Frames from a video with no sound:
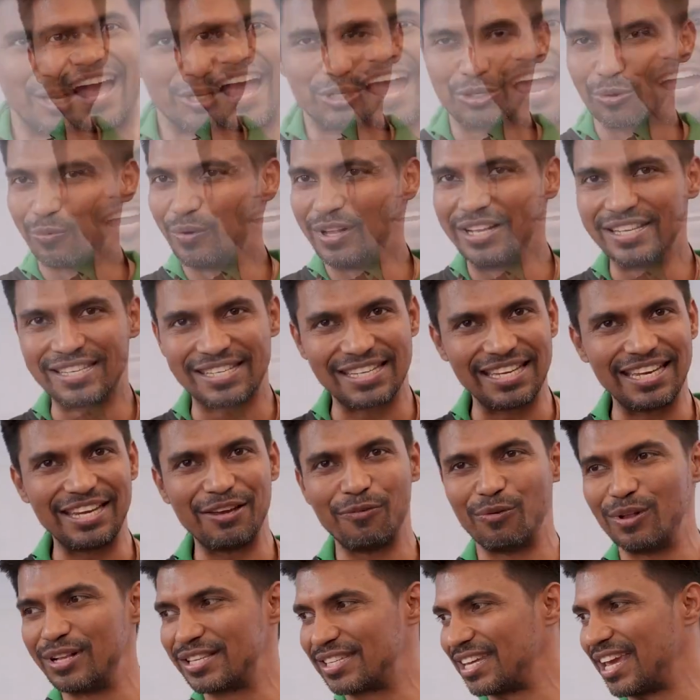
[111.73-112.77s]
So we'll
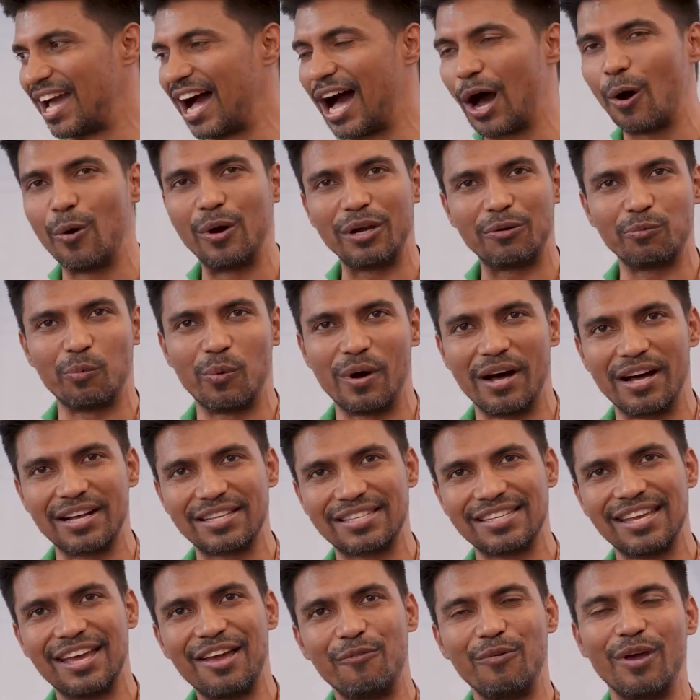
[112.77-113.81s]
see, we'll see how it
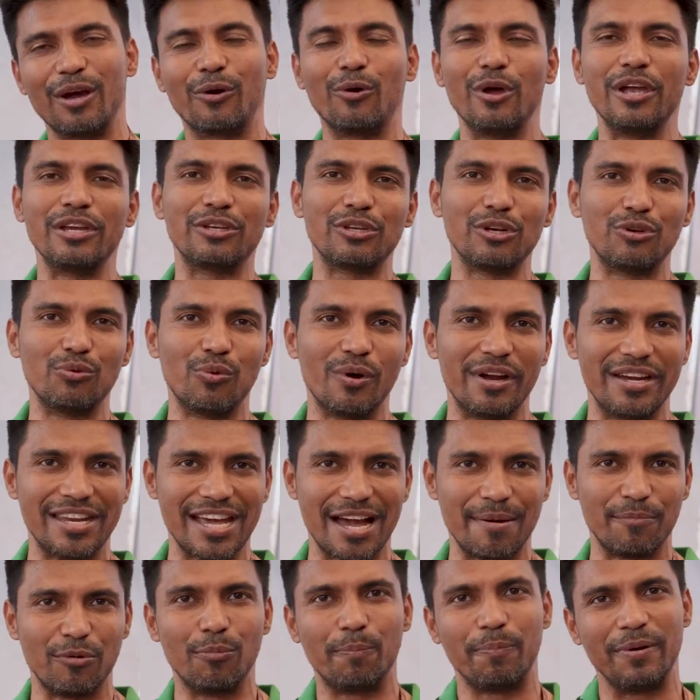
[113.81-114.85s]
works. We are going to do a
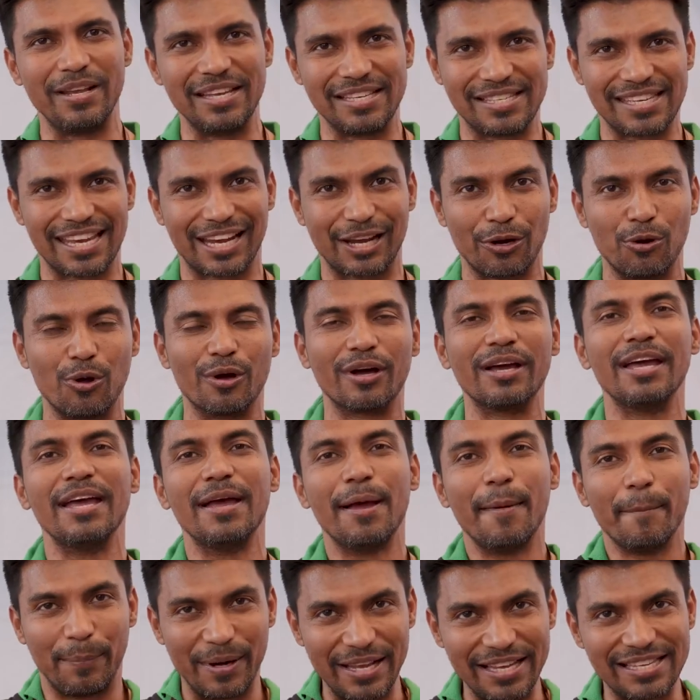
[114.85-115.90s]
demo. Please take a look.
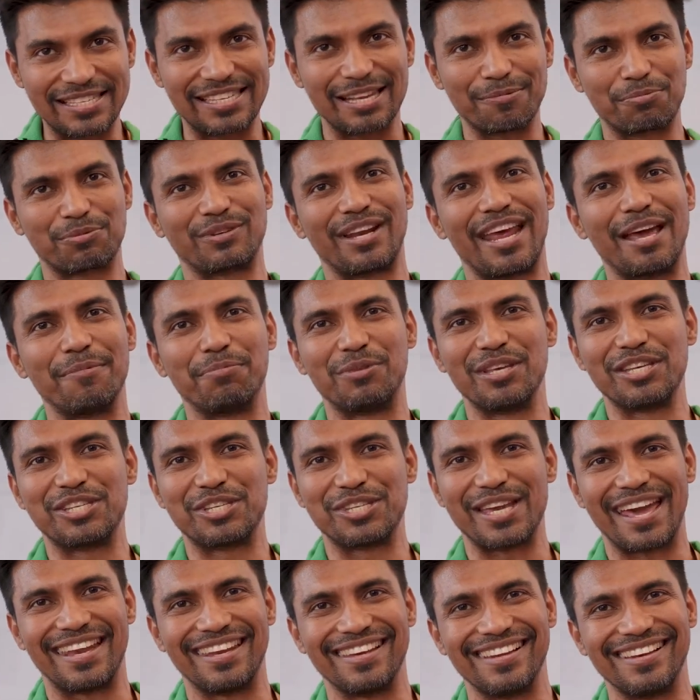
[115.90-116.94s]
Please subscribe
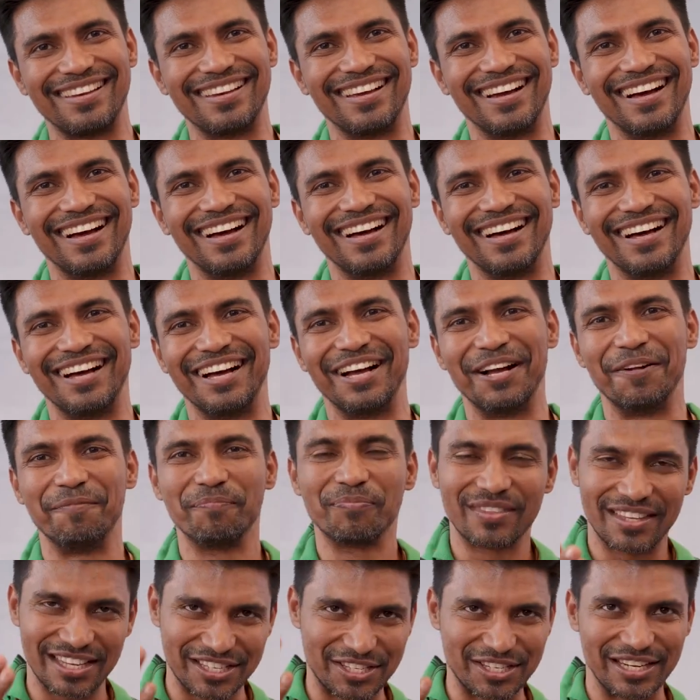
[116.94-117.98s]
this channel. Uh,
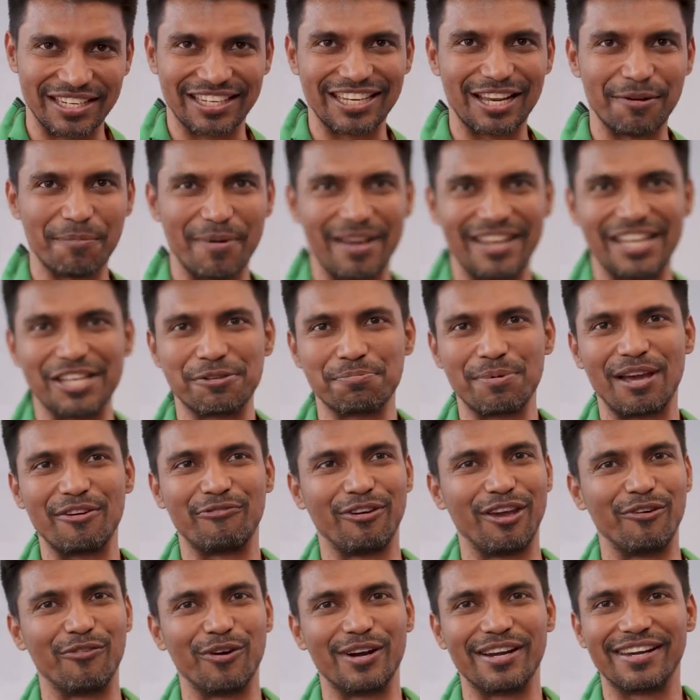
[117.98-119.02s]
this gentleman is my
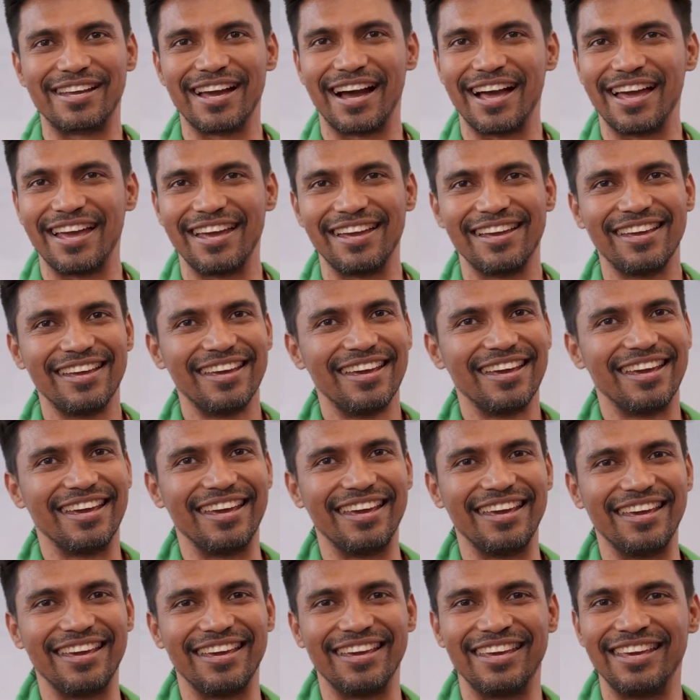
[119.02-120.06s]
favorite guy.
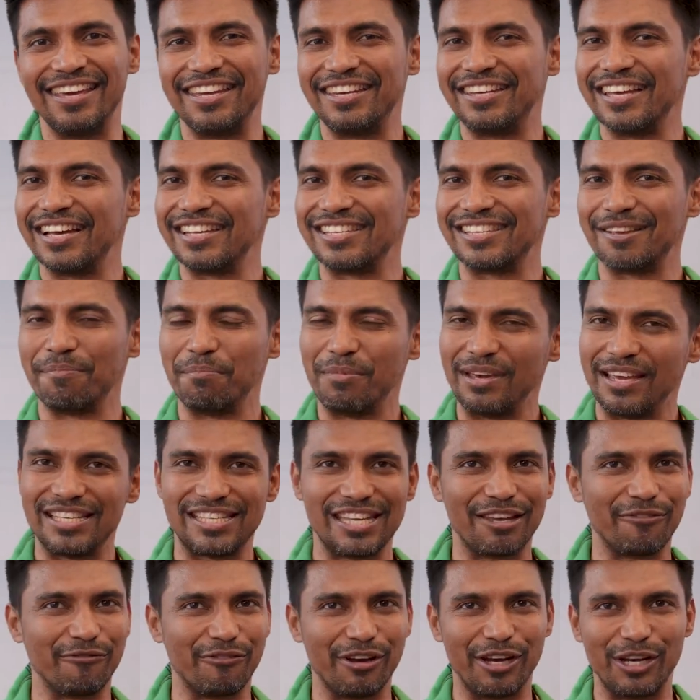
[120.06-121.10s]
He, he does
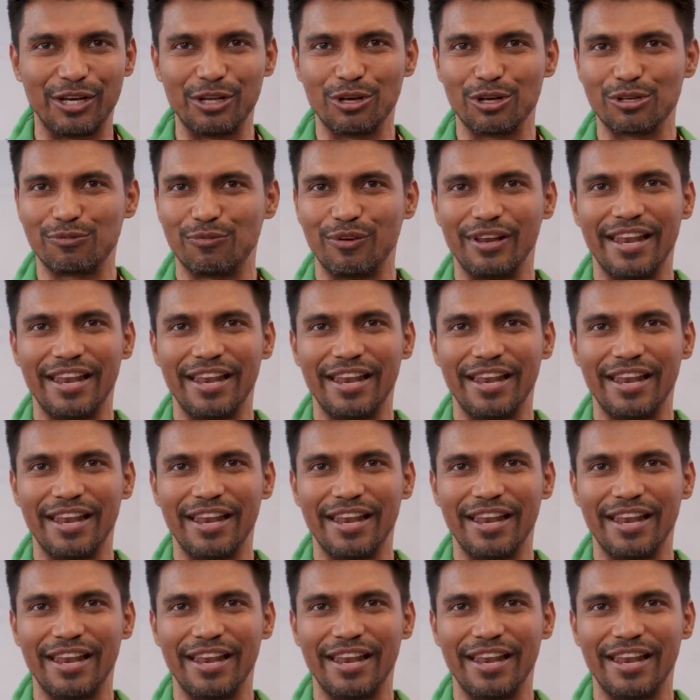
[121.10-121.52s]
amazing videos.